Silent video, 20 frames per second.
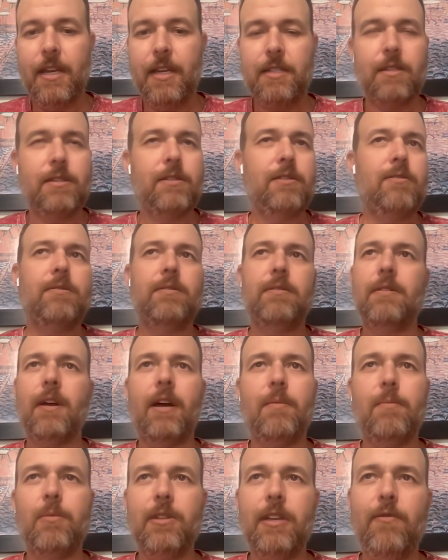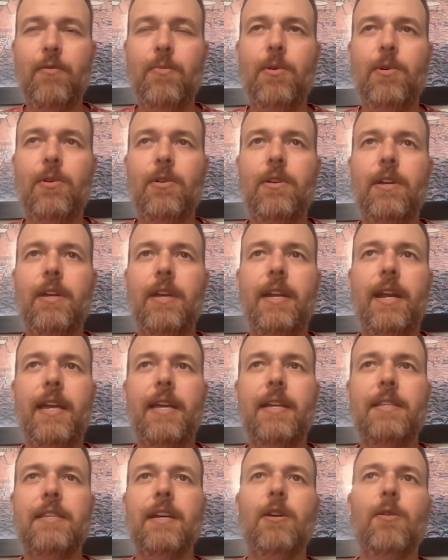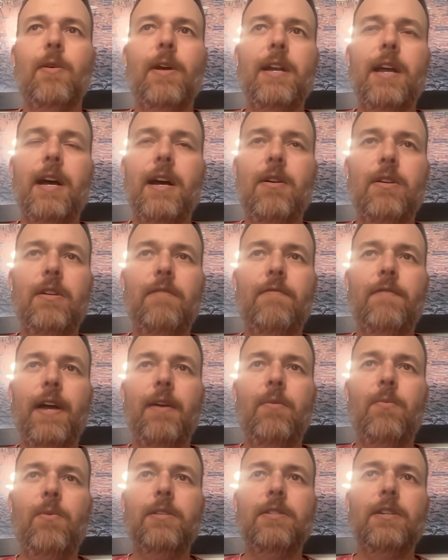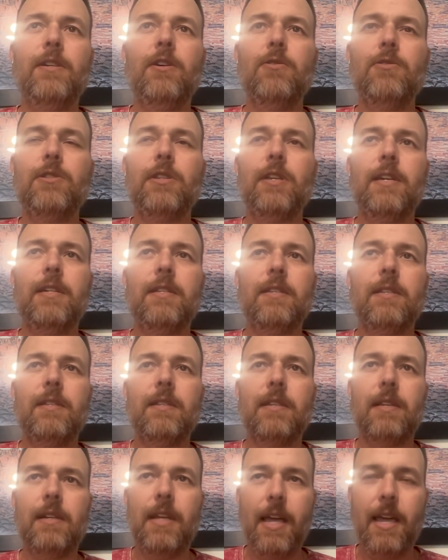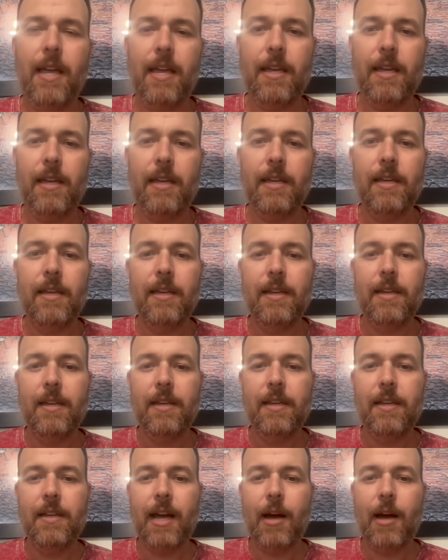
It's unbelievable, and I could tell you right now, if I went to go see it today, I